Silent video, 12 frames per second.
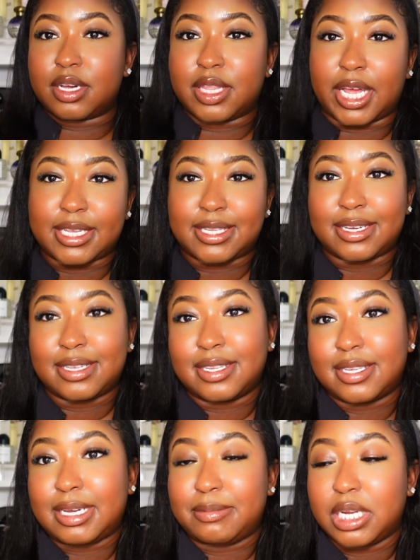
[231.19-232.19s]
Like I said, because
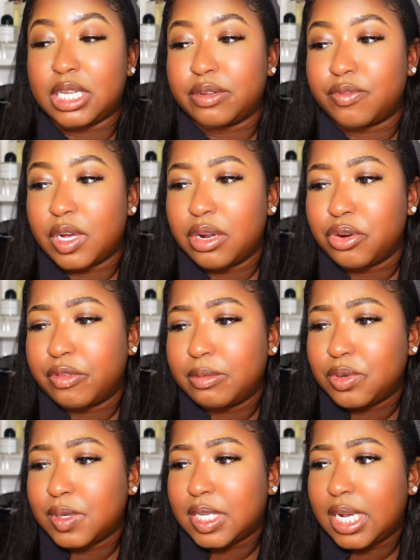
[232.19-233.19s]
it's same day delivery. I don't know if I'm gonna
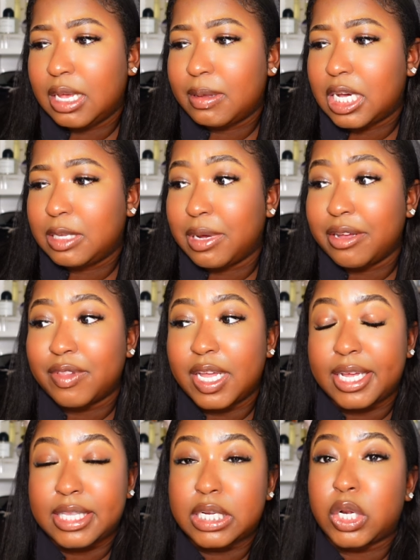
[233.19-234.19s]
do it today because my
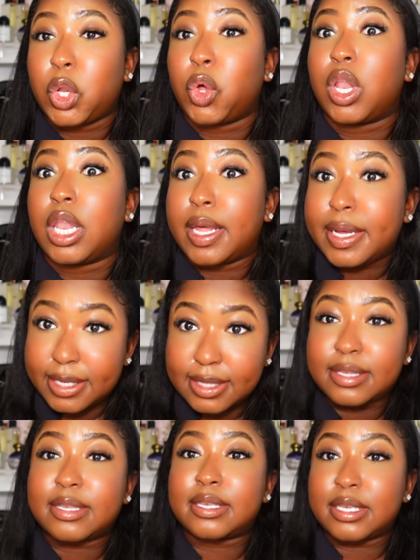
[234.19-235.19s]
flight gets in a little late.
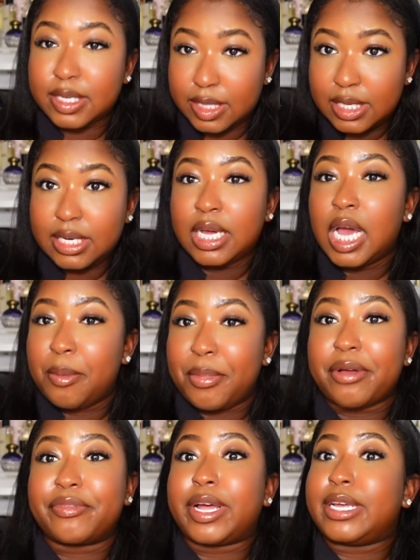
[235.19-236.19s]

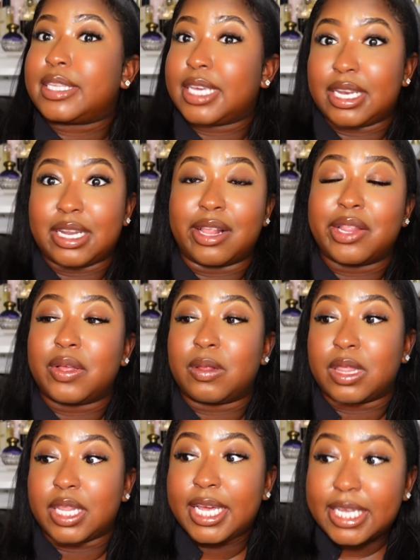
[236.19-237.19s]
My flight is getting a
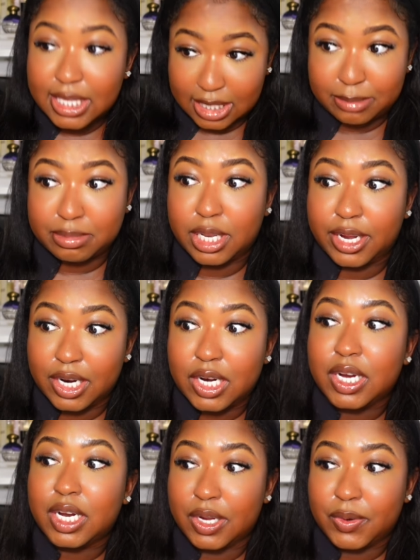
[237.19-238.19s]
little late up
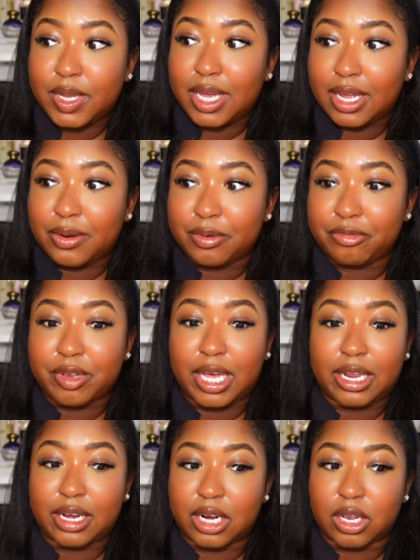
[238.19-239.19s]
there, okay? I'm
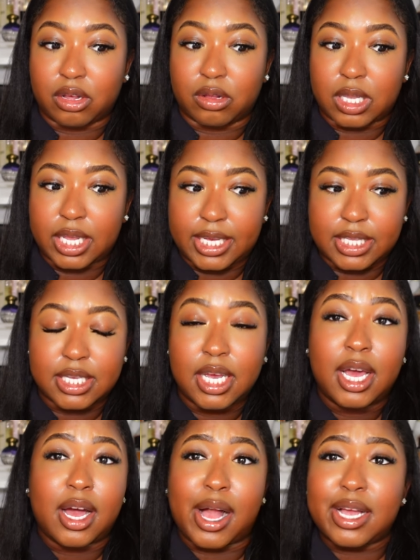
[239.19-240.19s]
flying in a little late.
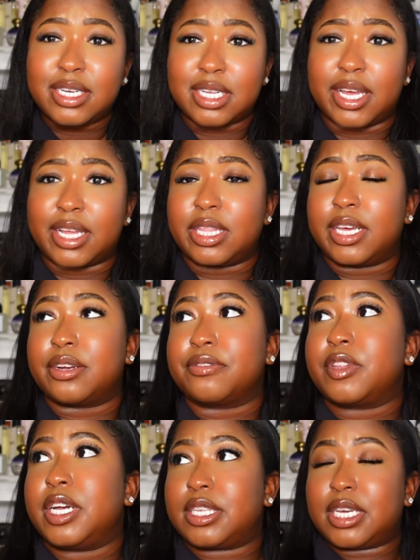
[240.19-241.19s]
I actually like later flights.